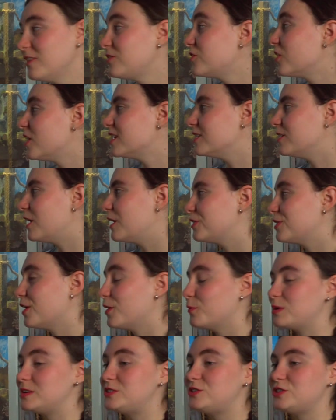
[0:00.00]

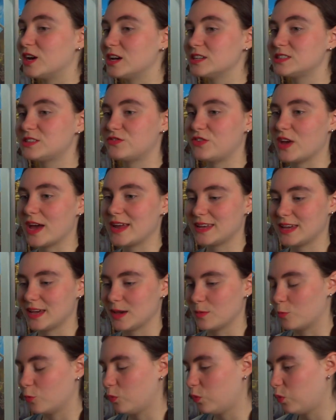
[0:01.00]
thought we just fed
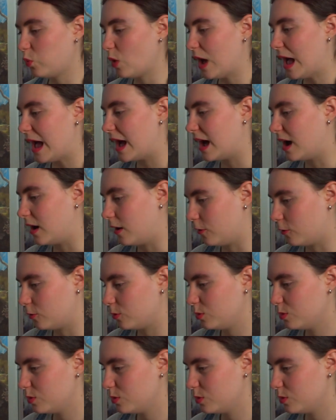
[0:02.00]
him. Wow.